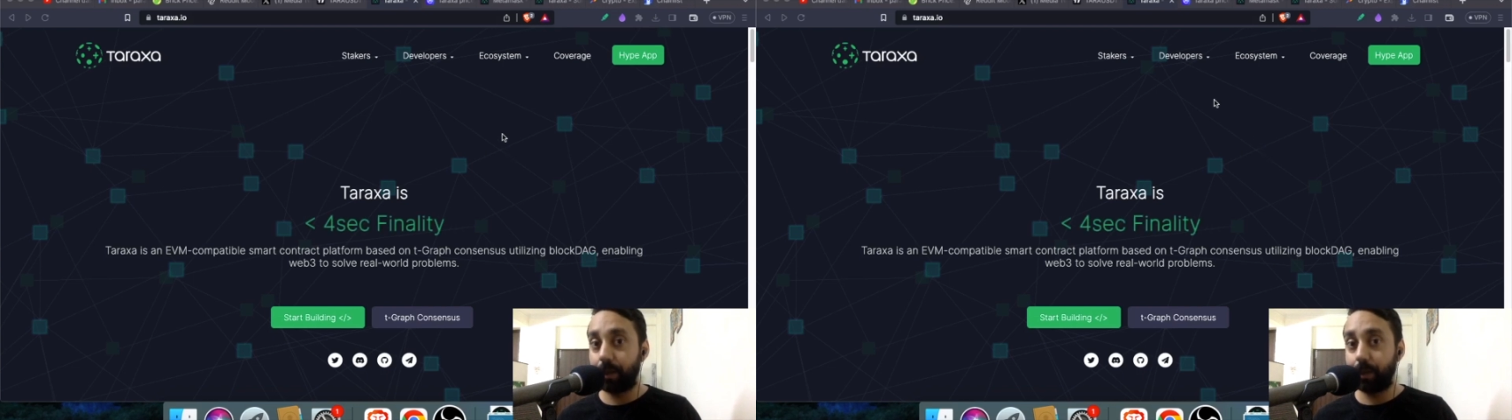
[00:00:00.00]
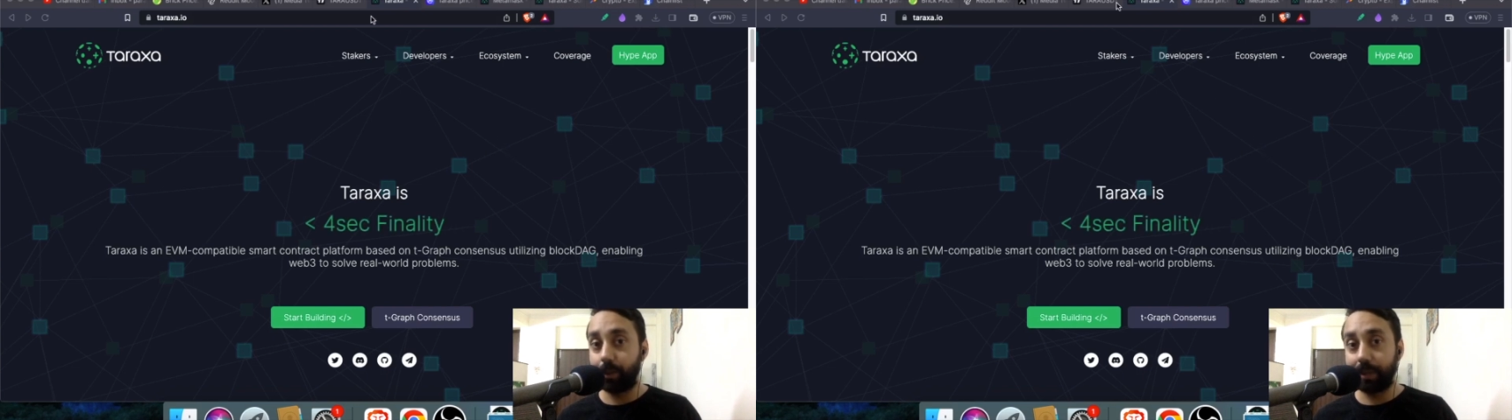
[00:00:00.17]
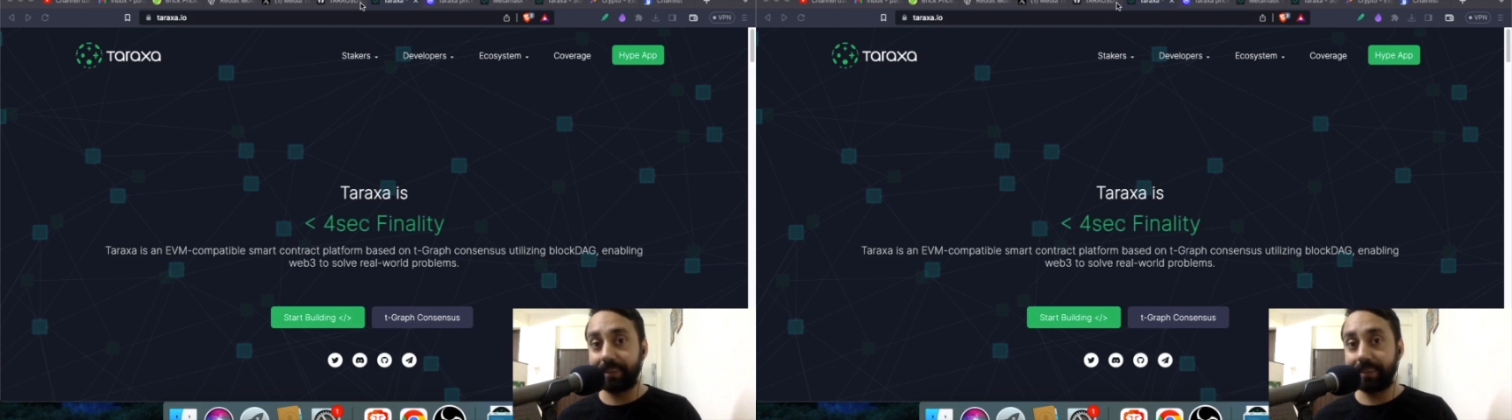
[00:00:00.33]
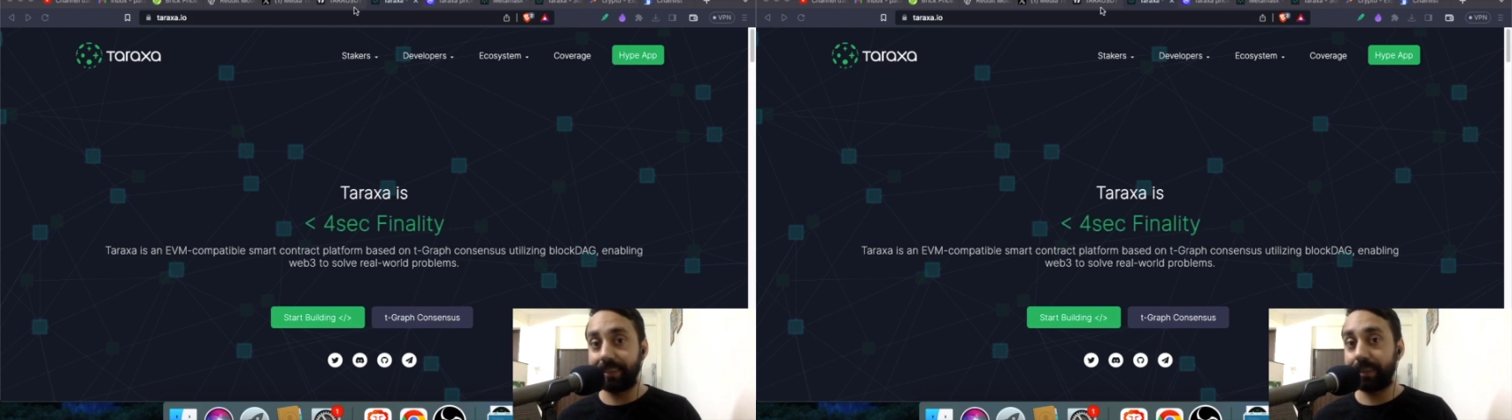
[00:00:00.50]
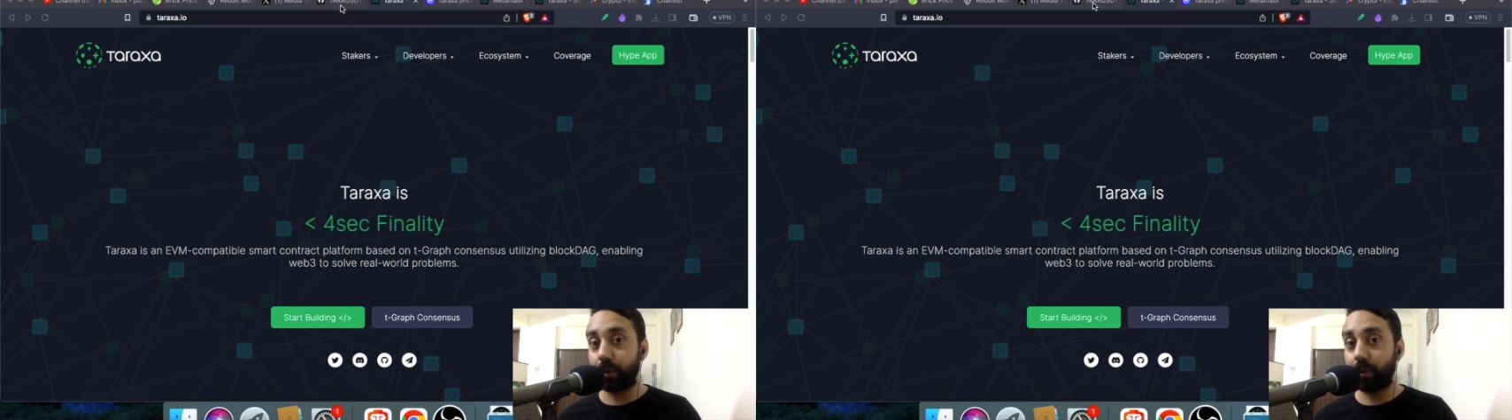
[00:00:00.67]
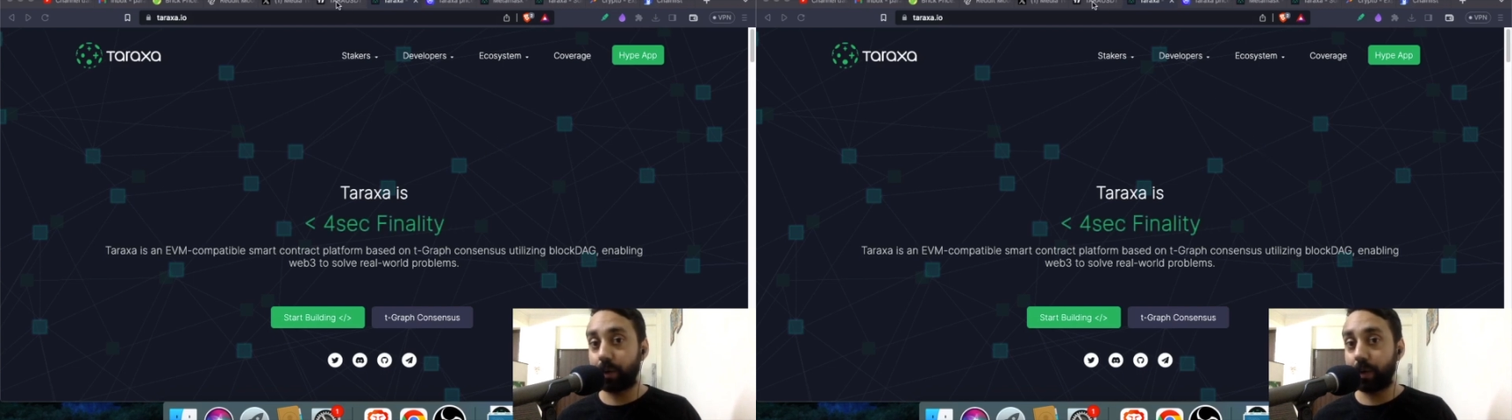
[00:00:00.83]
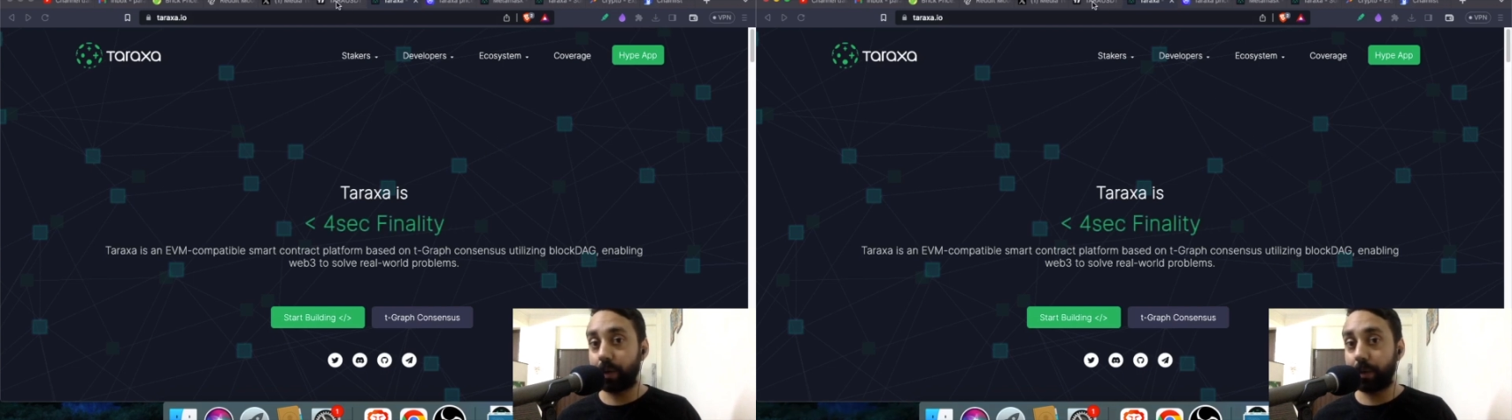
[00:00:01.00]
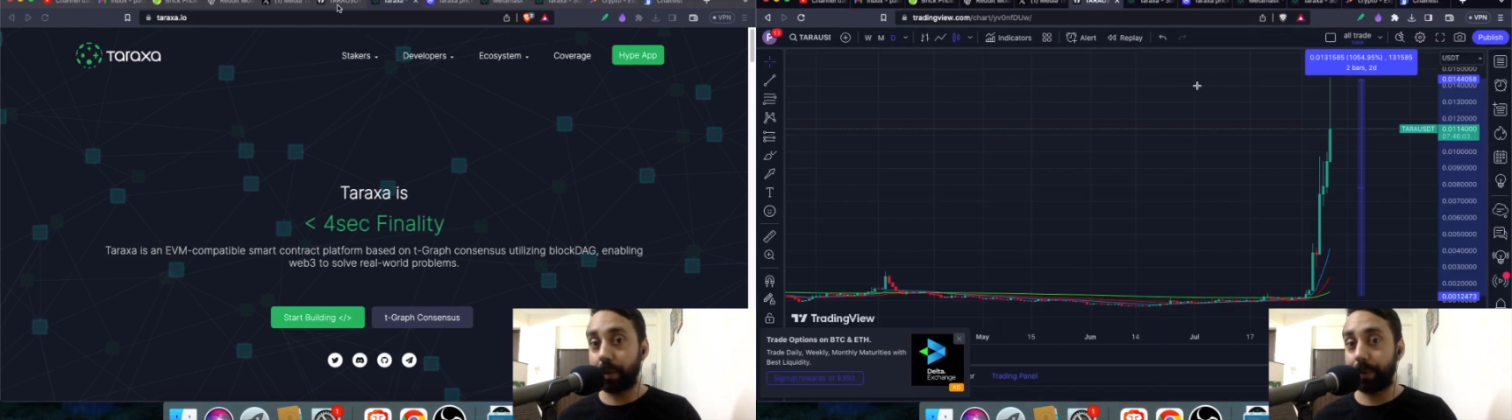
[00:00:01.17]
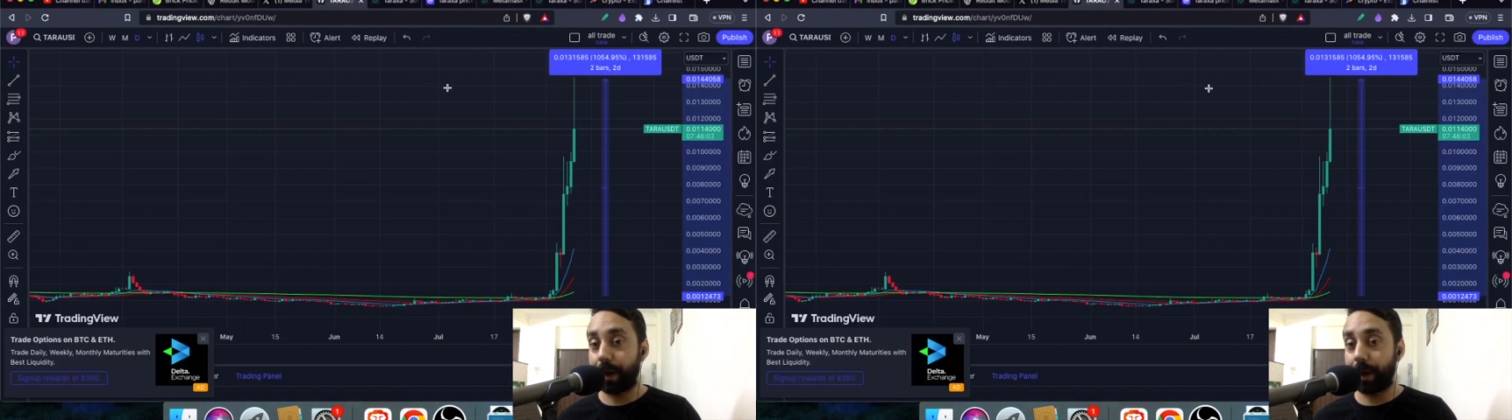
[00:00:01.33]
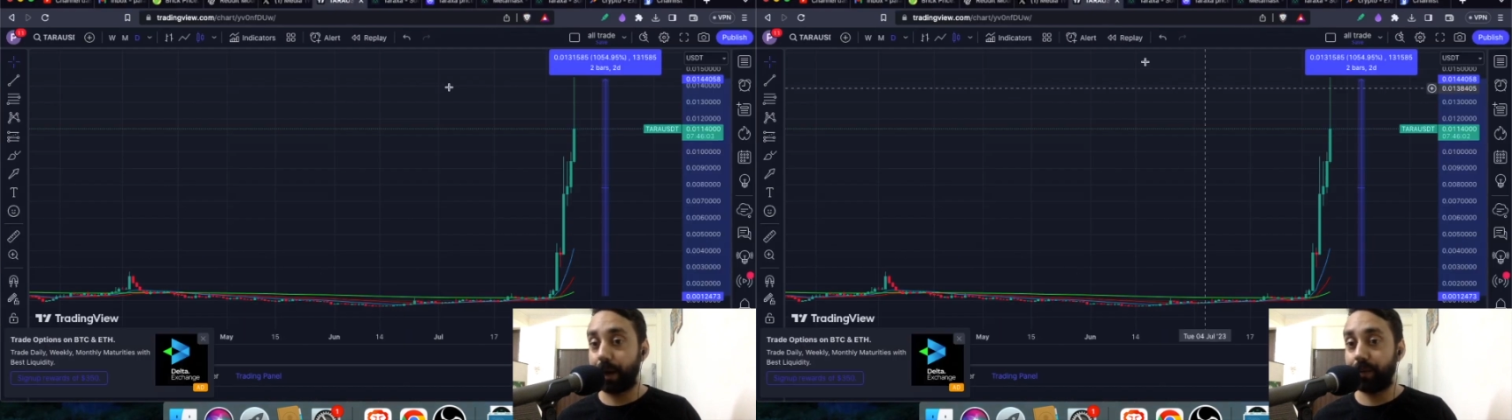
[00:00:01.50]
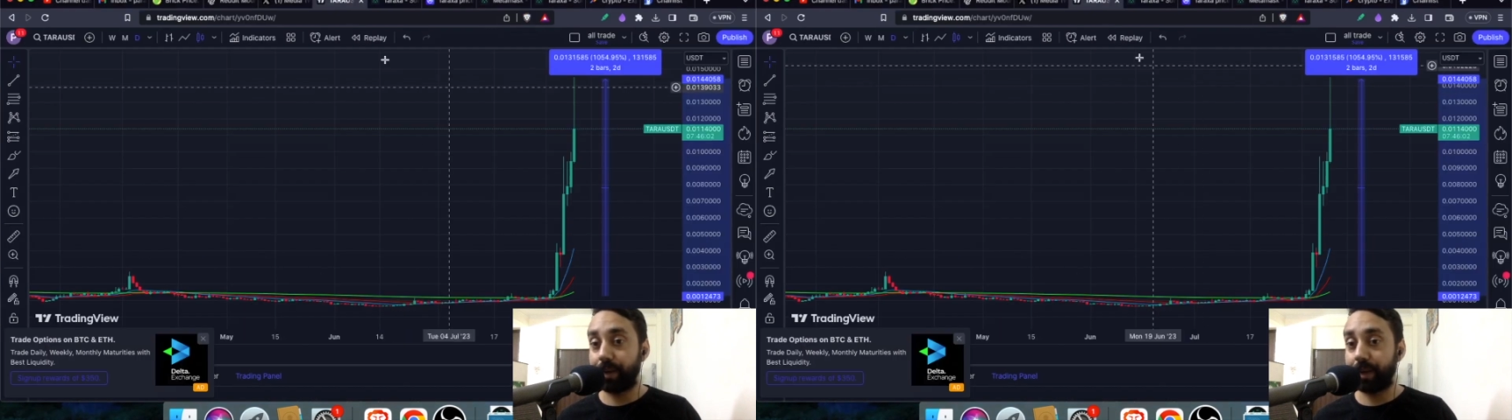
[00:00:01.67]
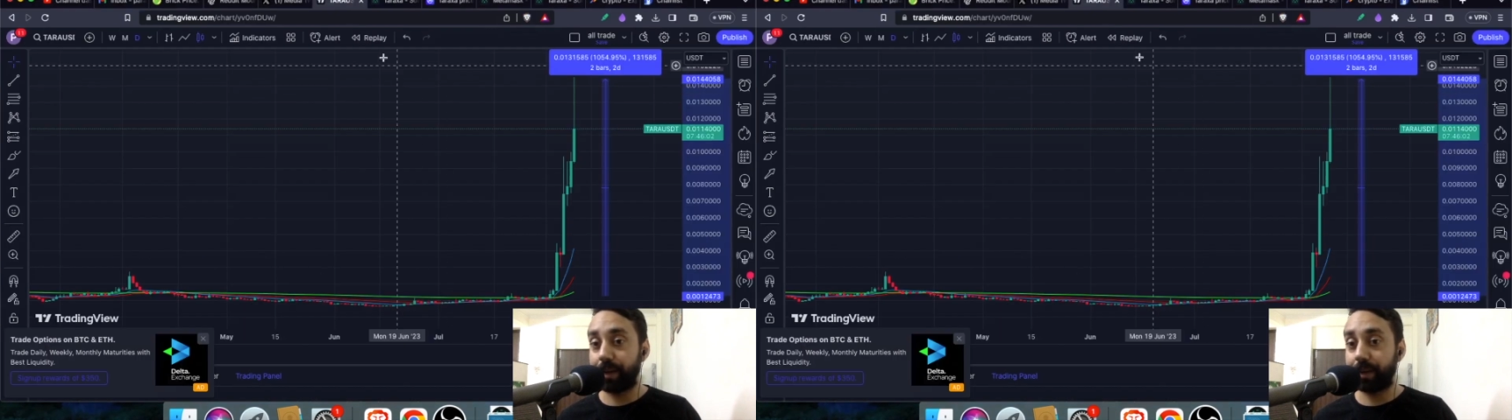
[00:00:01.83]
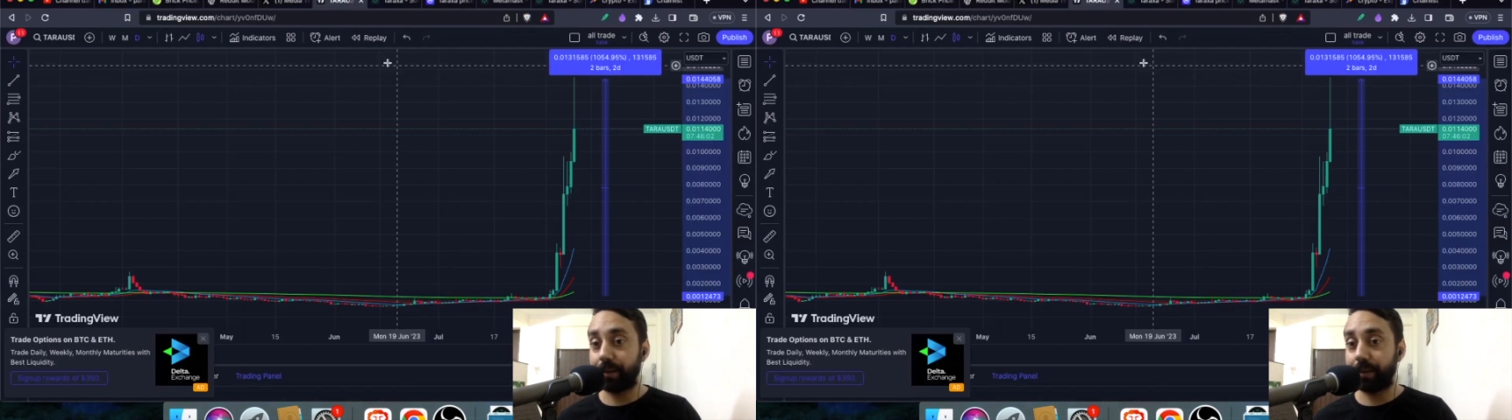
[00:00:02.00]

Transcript: You can see the token pump right over here.